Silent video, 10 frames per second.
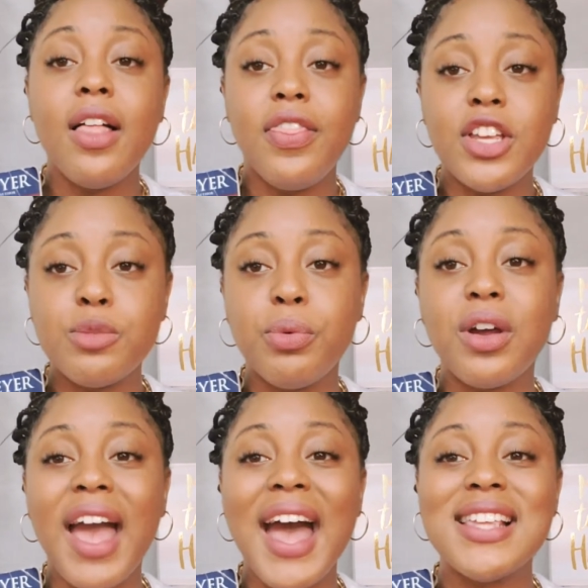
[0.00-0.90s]
this
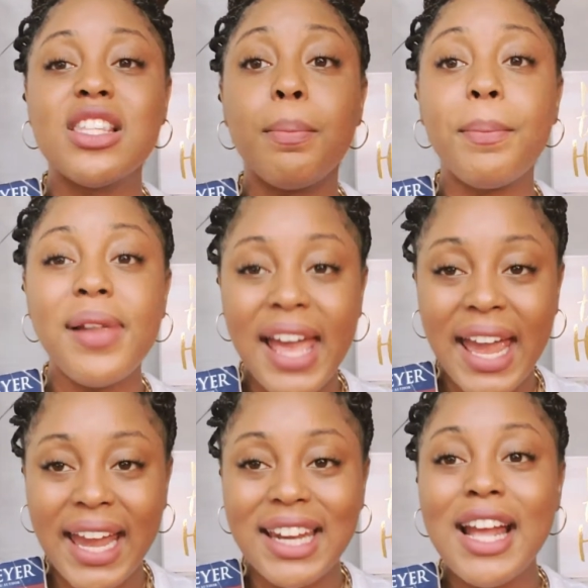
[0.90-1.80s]
book has the
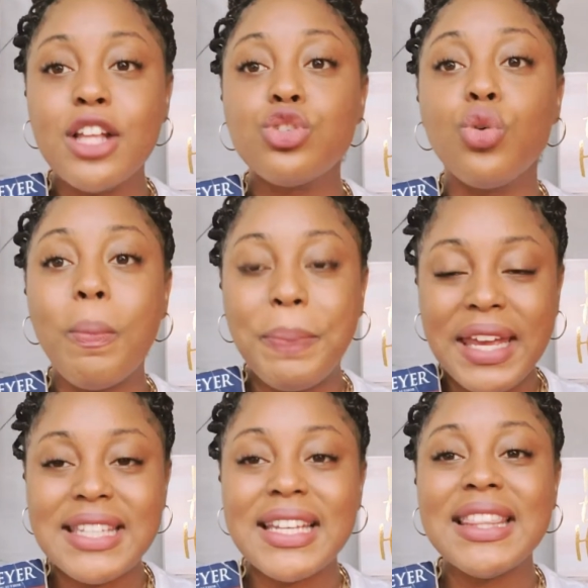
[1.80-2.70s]
plan to
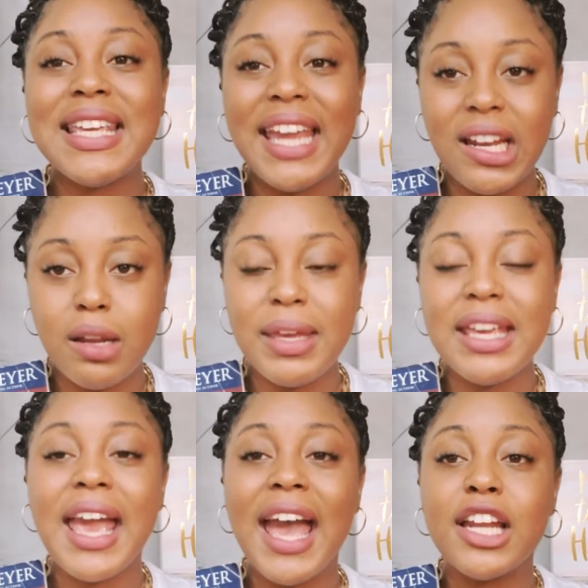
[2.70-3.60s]
beat the
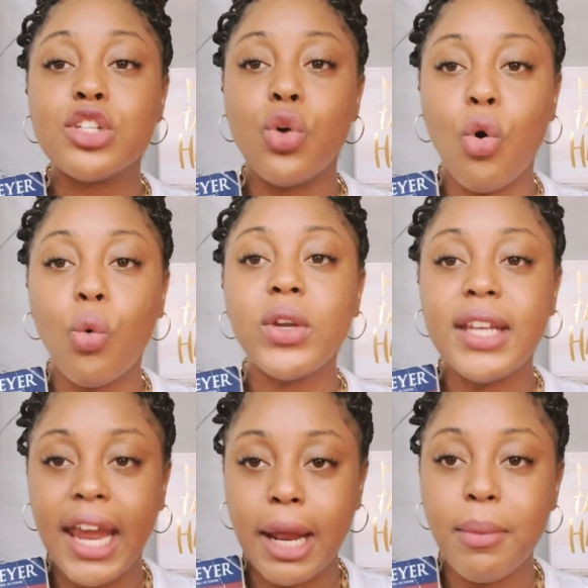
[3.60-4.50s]
enemy at his own
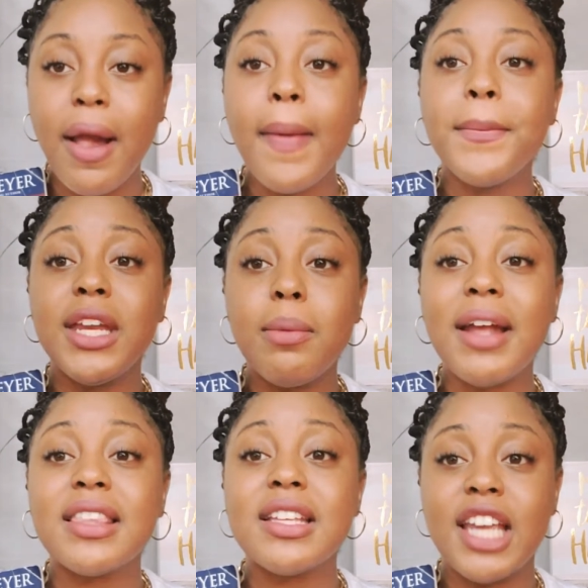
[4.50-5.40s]
game. Beat him
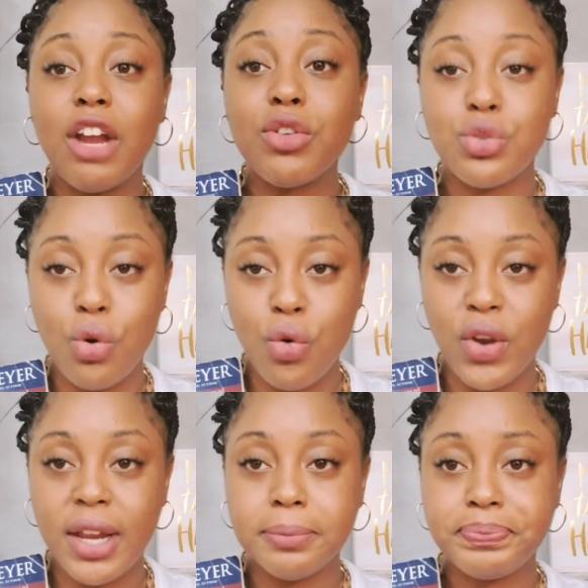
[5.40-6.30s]
at the
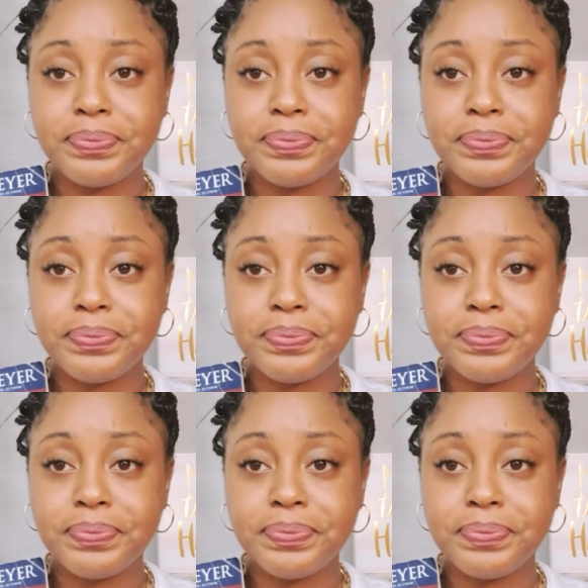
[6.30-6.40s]
territory,